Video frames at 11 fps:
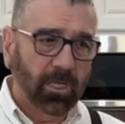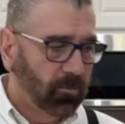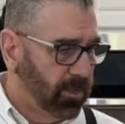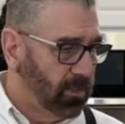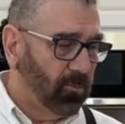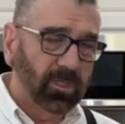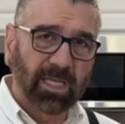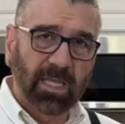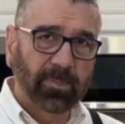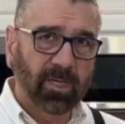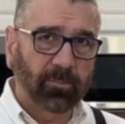We don't want to
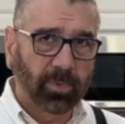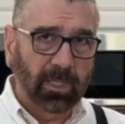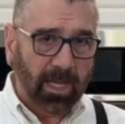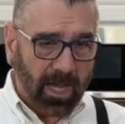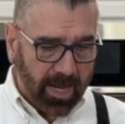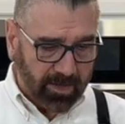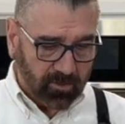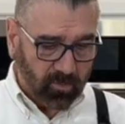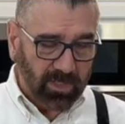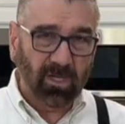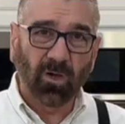keep it up really high because
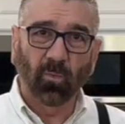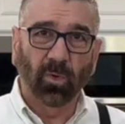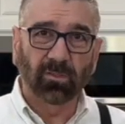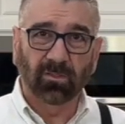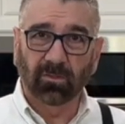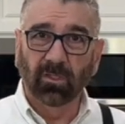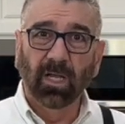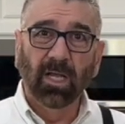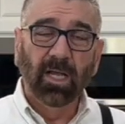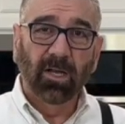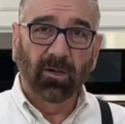we don't want to
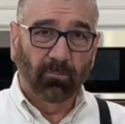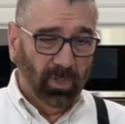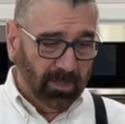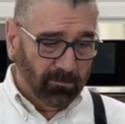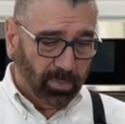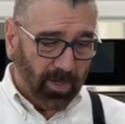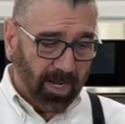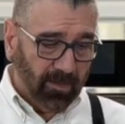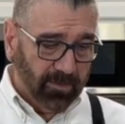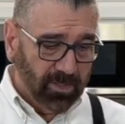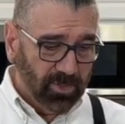really
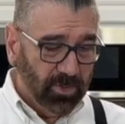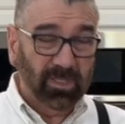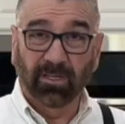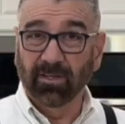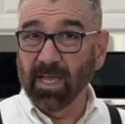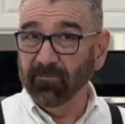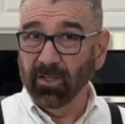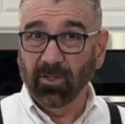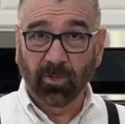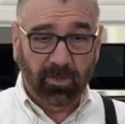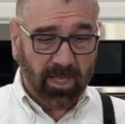brown this. You can definitely
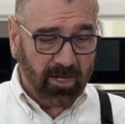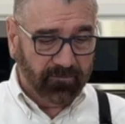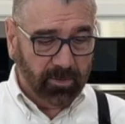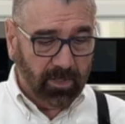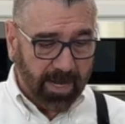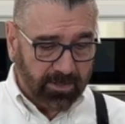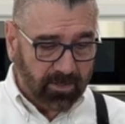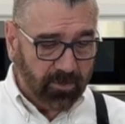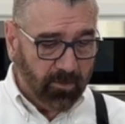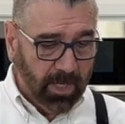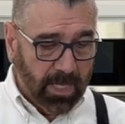do that if you'd like to.